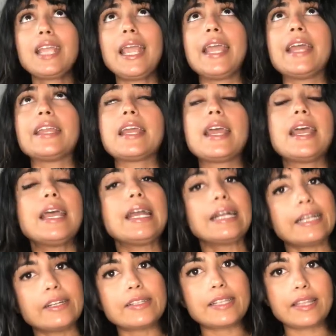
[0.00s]
And
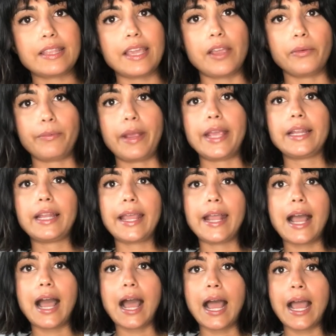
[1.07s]
here's the thing, right?
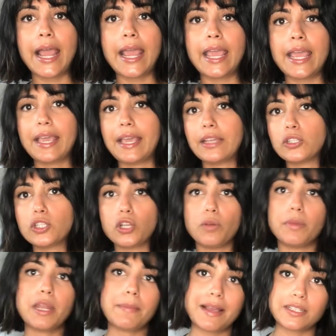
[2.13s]
Like, I get so
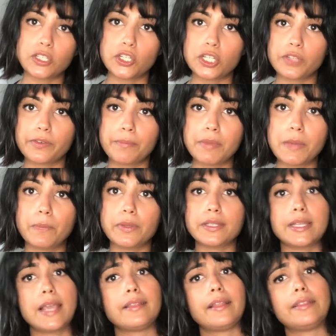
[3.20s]
many messages from people
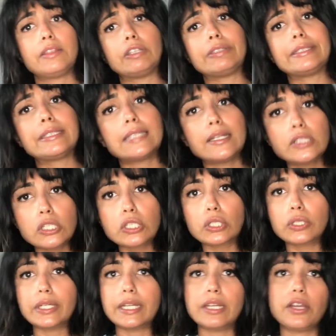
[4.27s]
saying that their
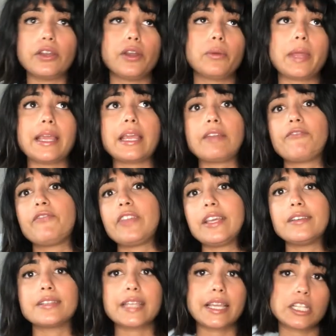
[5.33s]
sunscreen, you know, like, it
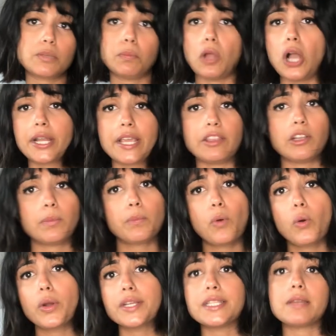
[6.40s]
feels like it's blocking their
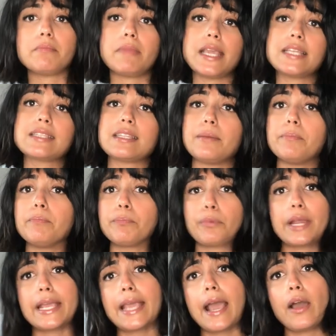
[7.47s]
pores, it makes them
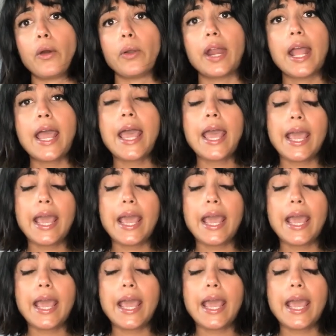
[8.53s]
break out.